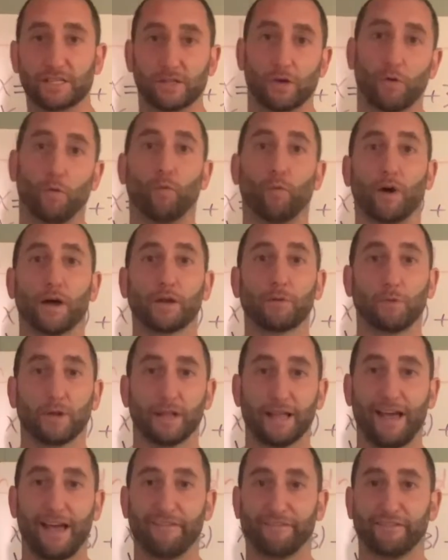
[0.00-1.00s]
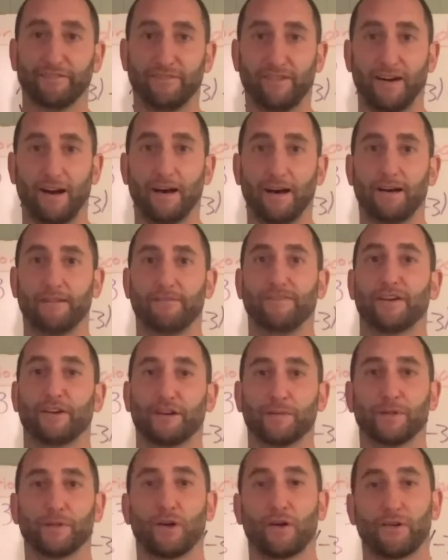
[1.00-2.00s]
One will have a
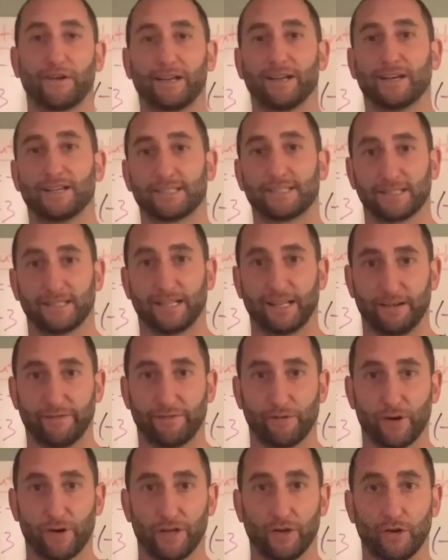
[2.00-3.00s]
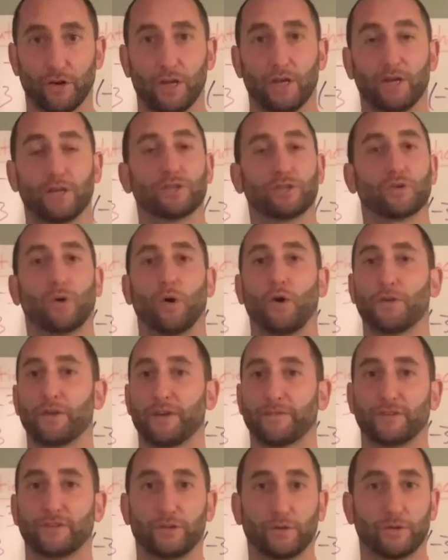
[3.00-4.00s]
variable already isolated for you. So all you have
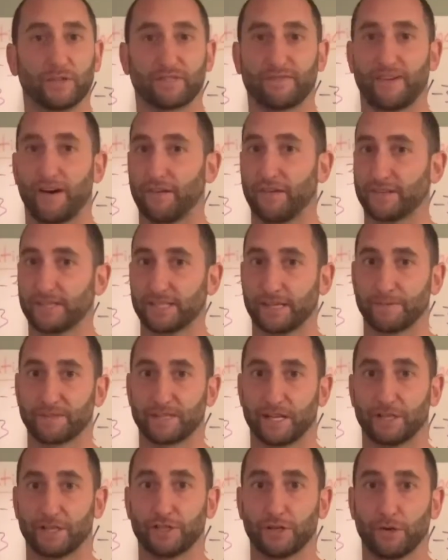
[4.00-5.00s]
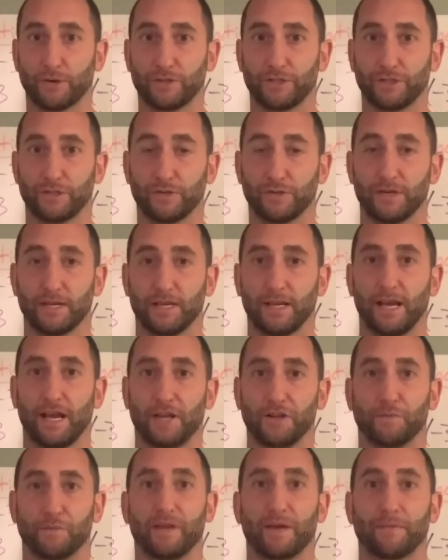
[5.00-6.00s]
to do is follow the steps that I showed you, and
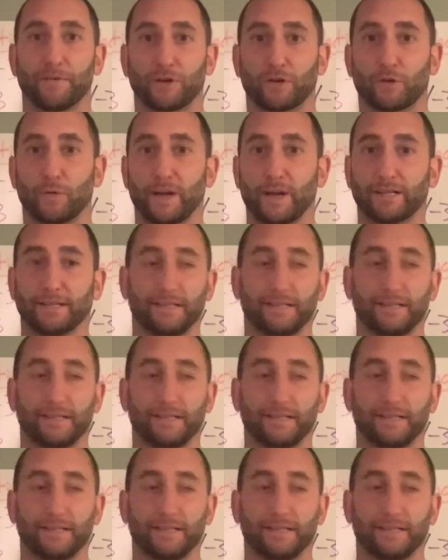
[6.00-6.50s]
you'll be able to quickly